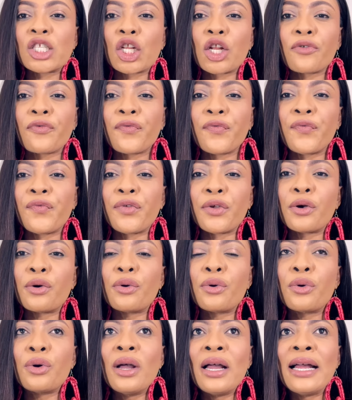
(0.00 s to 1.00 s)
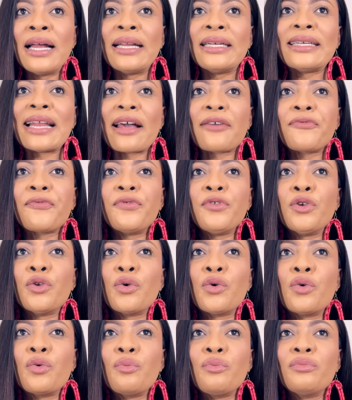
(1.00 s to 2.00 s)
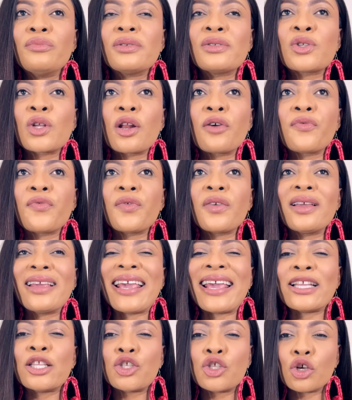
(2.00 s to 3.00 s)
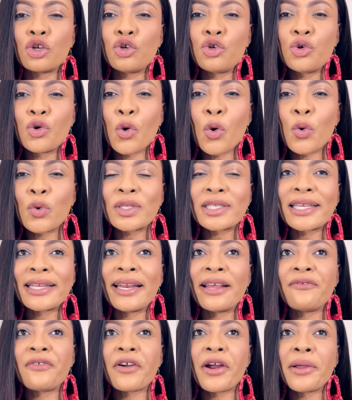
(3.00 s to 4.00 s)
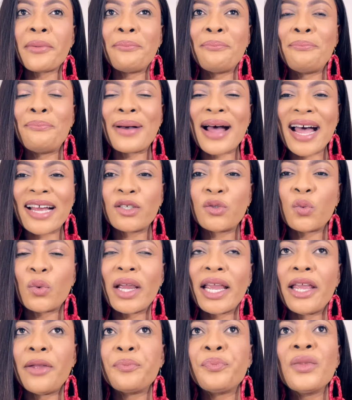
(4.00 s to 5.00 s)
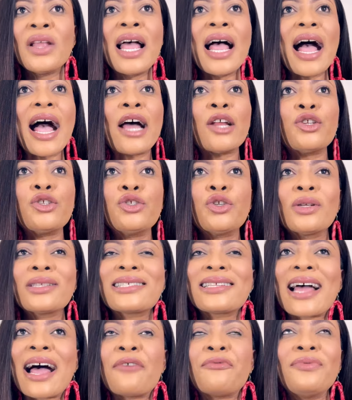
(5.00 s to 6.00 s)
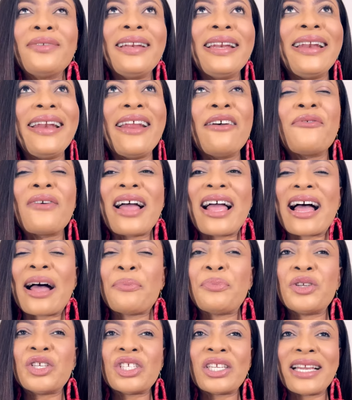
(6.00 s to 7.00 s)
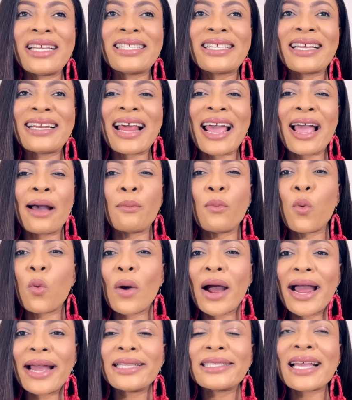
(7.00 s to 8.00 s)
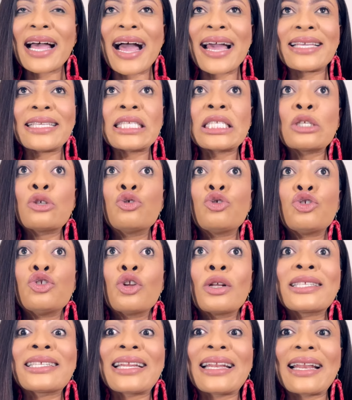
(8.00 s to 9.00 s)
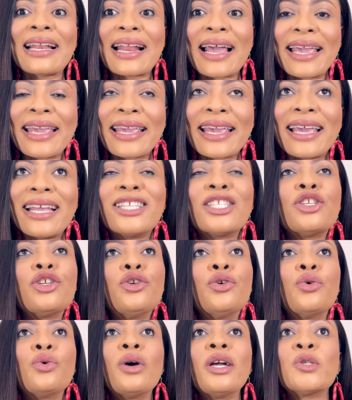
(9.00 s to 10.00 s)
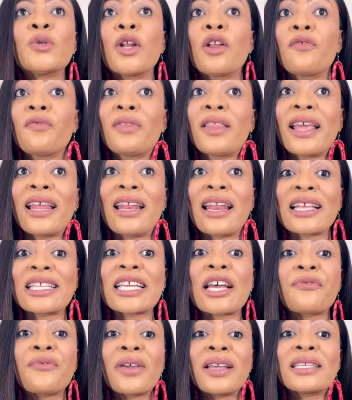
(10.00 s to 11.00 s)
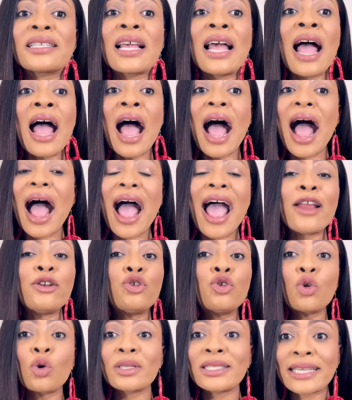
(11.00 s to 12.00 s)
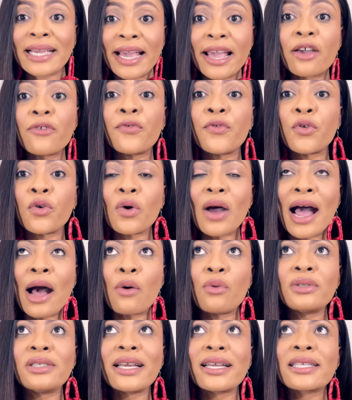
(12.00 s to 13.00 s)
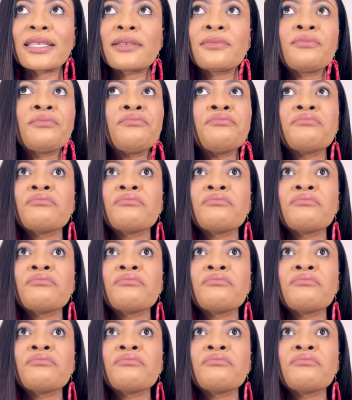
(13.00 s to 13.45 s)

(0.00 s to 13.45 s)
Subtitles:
sort of feel that, you know, sort of hits your nose in a very bad way. I've never appreciated I Am White. I still do not like it, you know. It's one of the Lattafas I do not care for. I would just